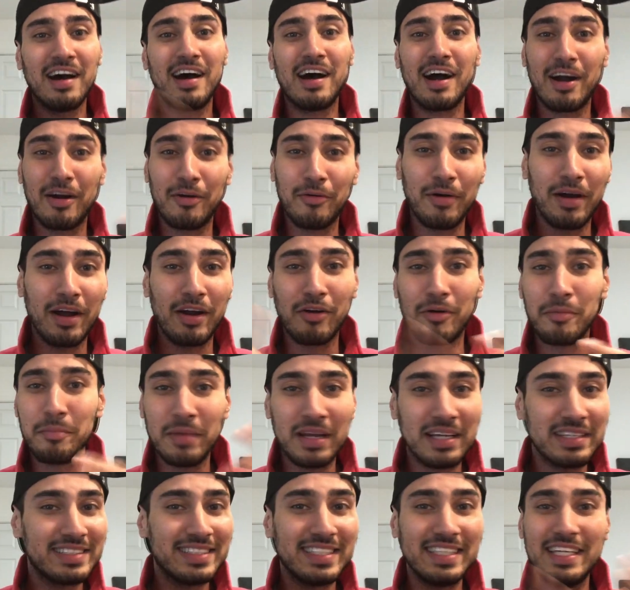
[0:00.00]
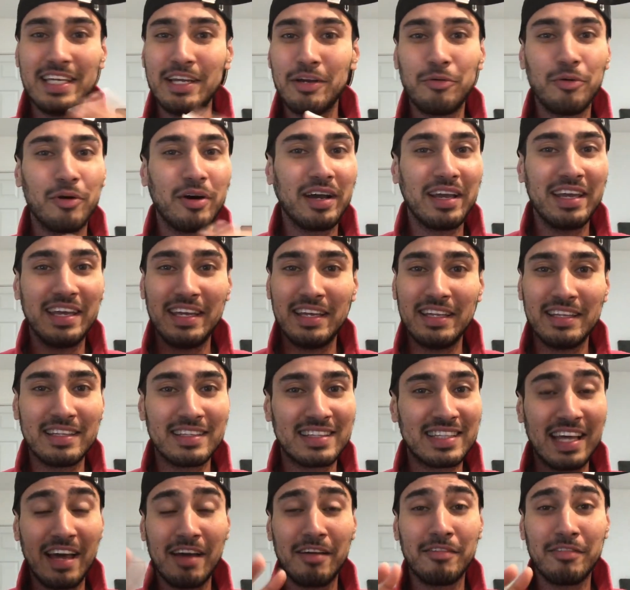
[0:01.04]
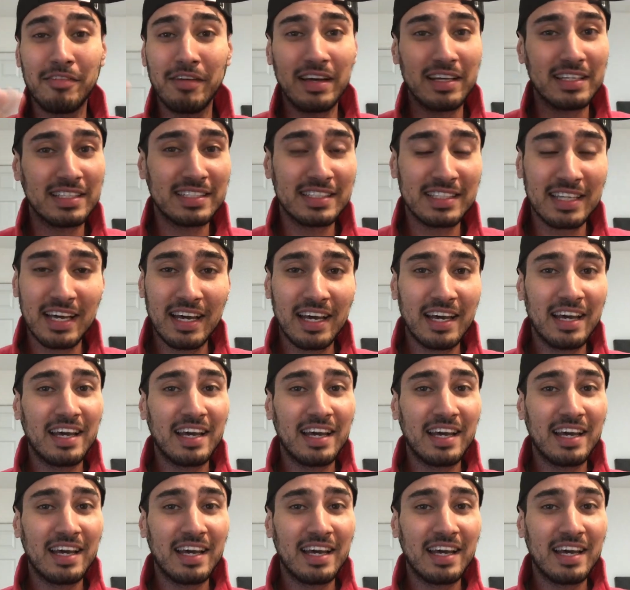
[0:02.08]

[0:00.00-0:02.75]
Aguero, Messi, Higuain, Tevez.